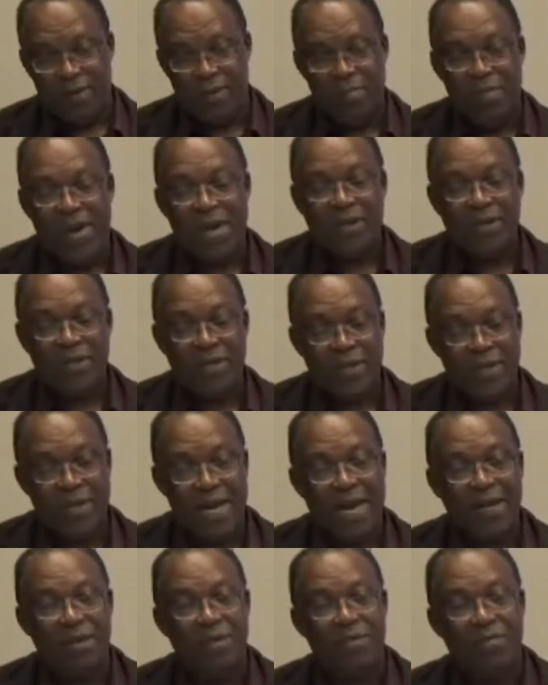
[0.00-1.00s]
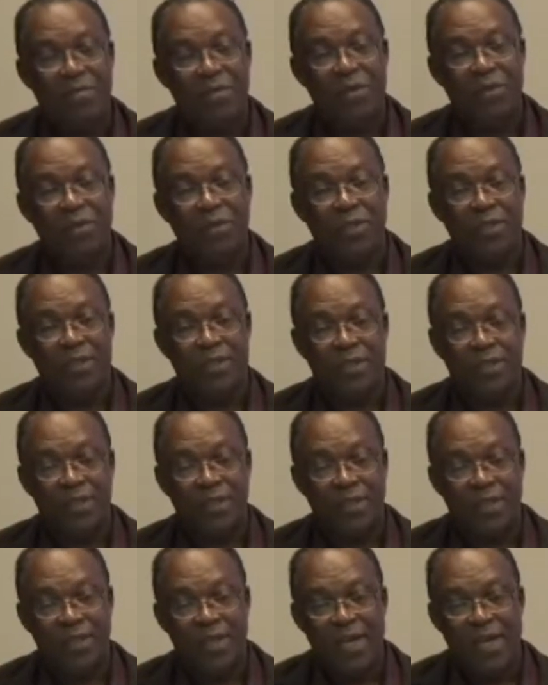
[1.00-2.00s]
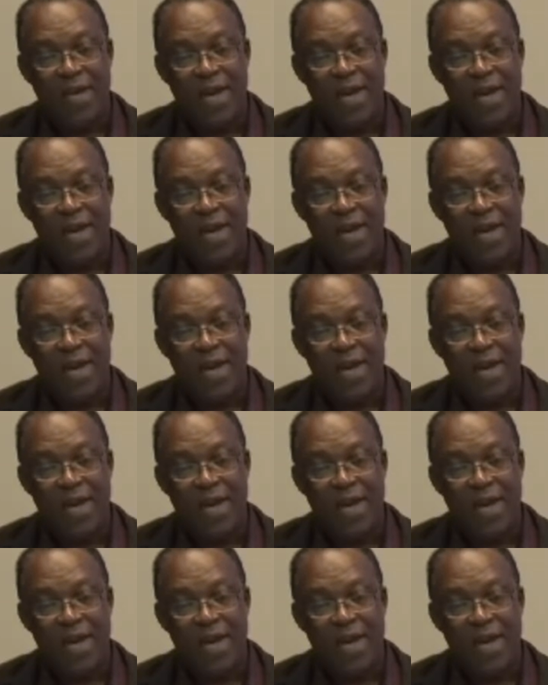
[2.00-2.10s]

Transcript: metrical attributions